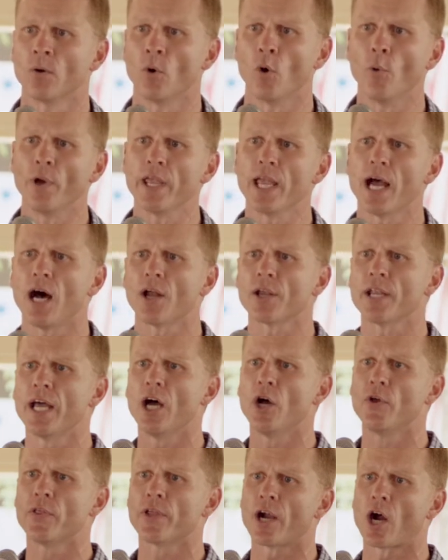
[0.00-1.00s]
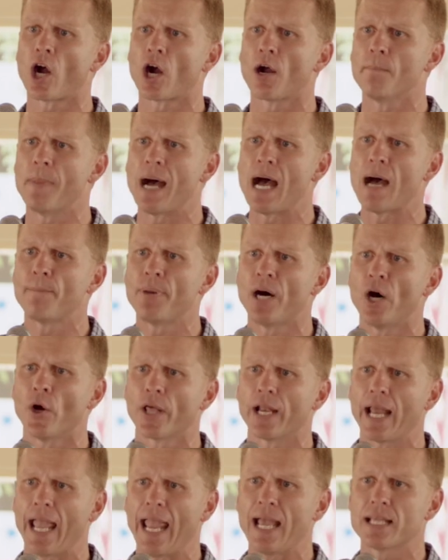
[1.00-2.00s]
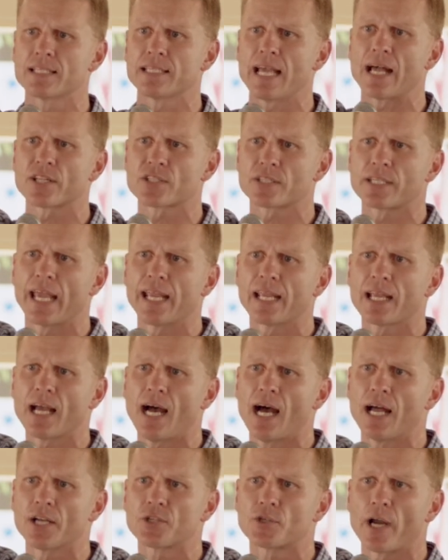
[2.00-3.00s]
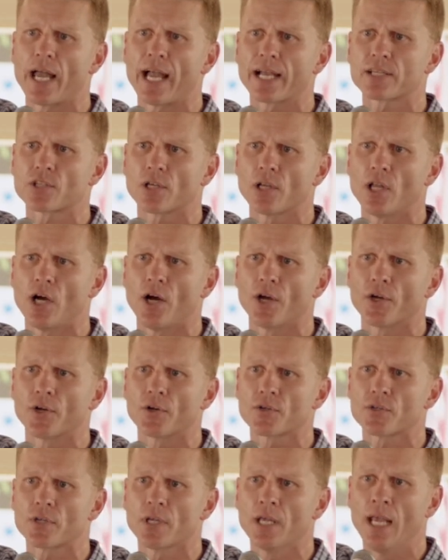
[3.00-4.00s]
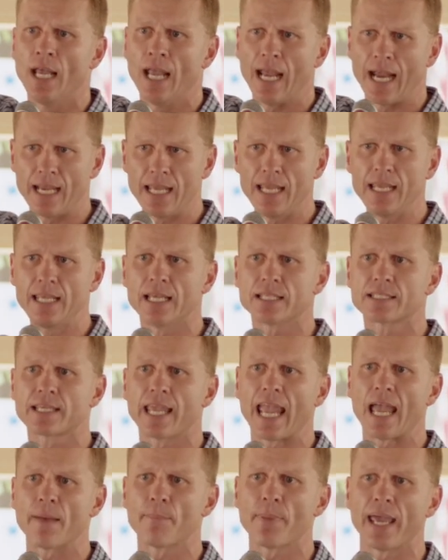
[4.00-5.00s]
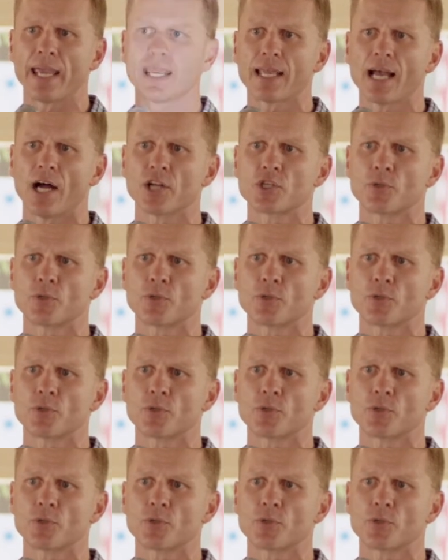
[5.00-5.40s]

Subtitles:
Well, we all know that my opponent hands out state contracts to lawyers, and he gets campaign